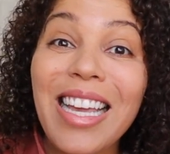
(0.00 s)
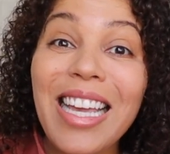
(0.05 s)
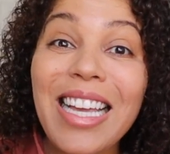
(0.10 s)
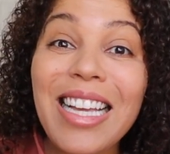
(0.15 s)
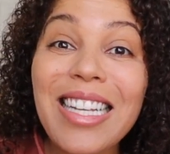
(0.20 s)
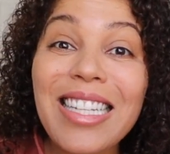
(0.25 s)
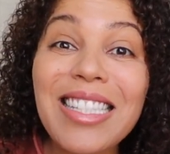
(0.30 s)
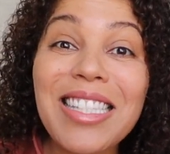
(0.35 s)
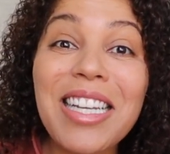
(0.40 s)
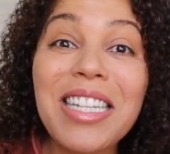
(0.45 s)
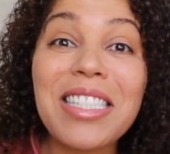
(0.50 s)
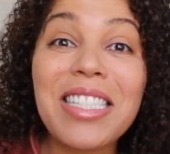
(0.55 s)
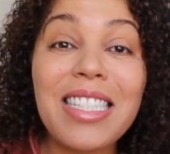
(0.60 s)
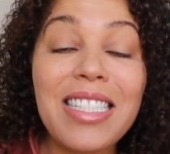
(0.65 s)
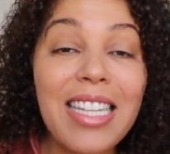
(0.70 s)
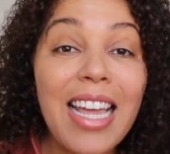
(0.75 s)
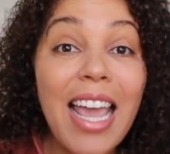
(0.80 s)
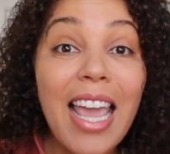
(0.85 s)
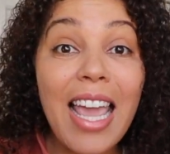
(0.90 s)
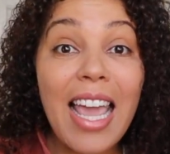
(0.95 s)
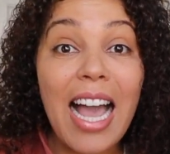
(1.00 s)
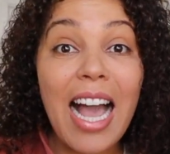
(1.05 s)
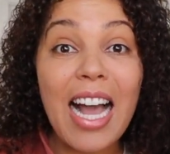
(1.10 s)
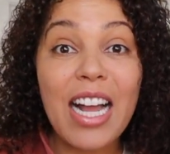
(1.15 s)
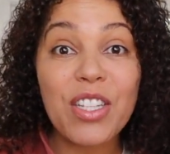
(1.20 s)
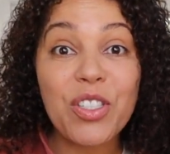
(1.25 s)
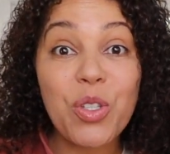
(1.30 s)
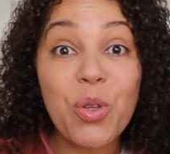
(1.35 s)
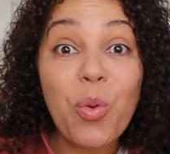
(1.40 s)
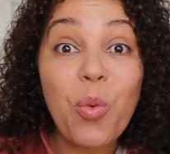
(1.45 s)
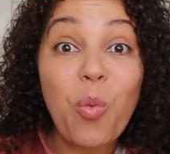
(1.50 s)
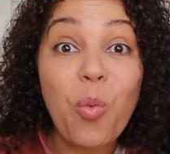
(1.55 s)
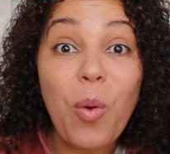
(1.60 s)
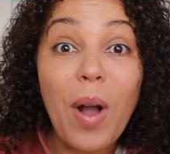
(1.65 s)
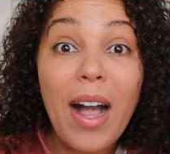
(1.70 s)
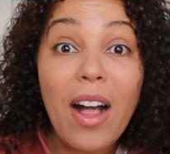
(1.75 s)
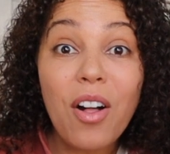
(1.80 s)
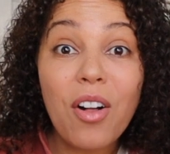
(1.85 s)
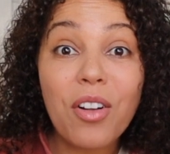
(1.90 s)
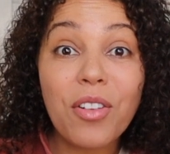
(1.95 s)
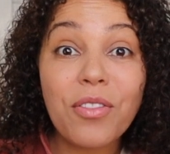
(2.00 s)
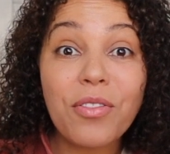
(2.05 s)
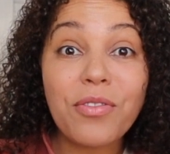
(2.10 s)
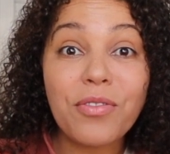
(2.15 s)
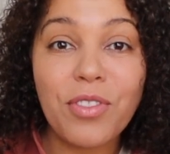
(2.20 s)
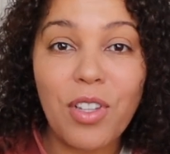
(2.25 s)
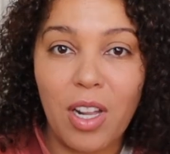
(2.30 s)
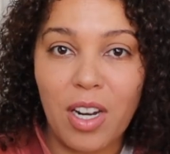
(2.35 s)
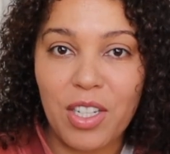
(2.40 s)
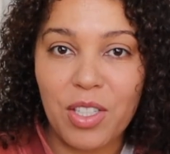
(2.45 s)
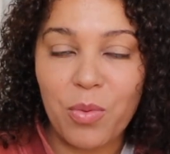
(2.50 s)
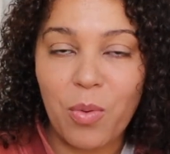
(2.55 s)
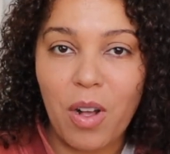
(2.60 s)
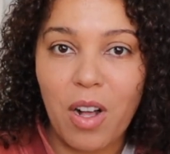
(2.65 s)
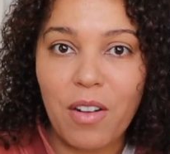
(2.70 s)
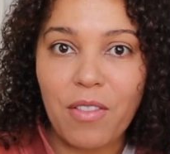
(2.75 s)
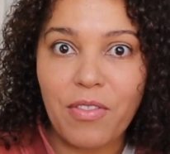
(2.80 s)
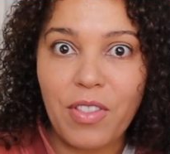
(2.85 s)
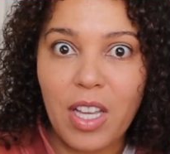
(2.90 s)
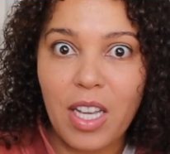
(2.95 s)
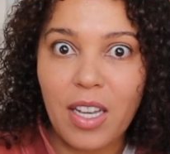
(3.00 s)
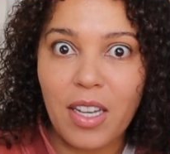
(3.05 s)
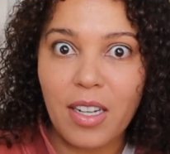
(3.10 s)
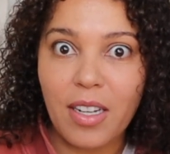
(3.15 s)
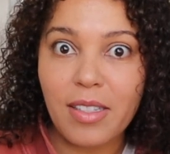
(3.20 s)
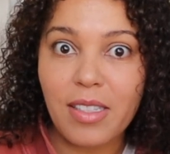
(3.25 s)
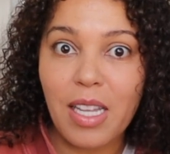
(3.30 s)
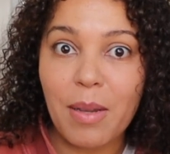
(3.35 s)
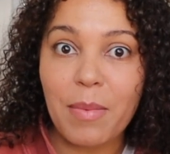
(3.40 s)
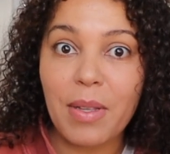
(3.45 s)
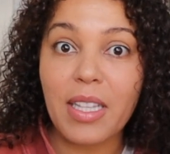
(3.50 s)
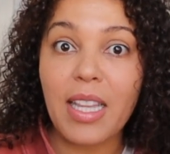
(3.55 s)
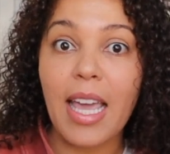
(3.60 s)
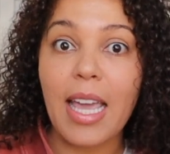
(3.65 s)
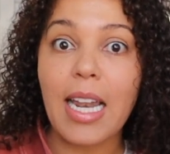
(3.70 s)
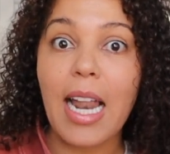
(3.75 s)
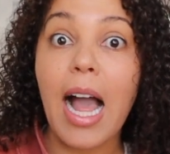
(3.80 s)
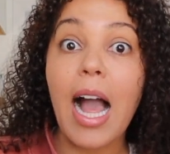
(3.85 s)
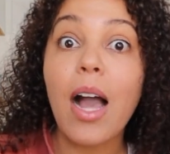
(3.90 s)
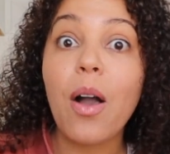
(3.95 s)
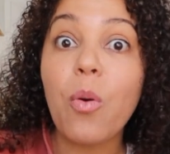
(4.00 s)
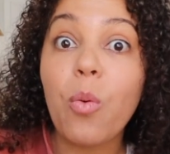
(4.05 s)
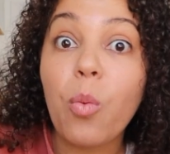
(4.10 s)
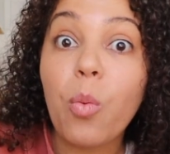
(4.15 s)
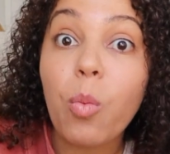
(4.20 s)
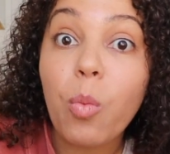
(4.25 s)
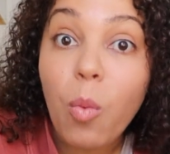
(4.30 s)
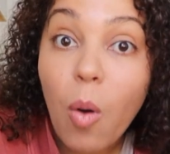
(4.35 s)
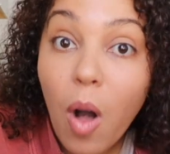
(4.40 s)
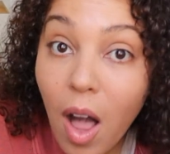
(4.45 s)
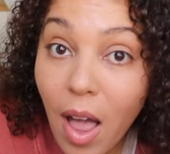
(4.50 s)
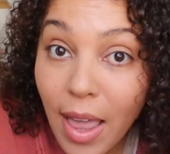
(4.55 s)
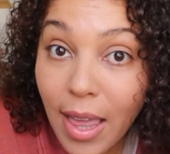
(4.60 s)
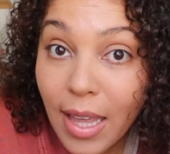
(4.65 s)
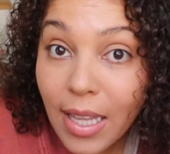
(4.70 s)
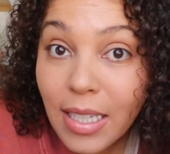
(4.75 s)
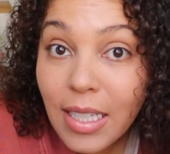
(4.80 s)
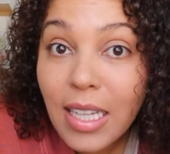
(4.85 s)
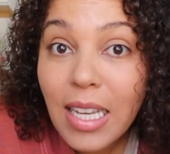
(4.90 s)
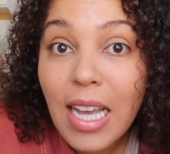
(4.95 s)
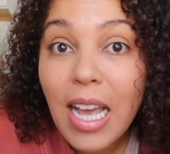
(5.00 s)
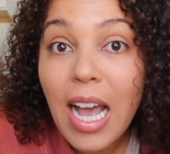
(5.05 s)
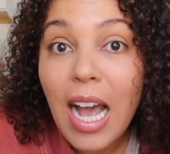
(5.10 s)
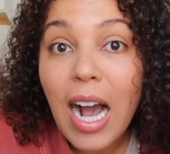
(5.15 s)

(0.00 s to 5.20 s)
is that today at 12, not at 12, thank goodness I'd be late, at 1,